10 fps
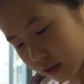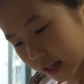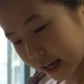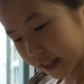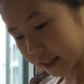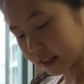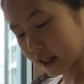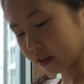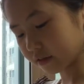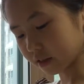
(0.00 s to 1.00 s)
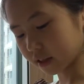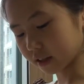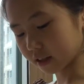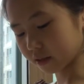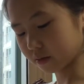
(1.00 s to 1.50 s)
lying down
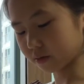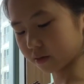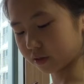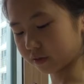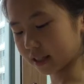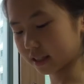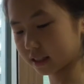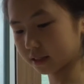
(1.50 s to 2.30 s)
in an old dress.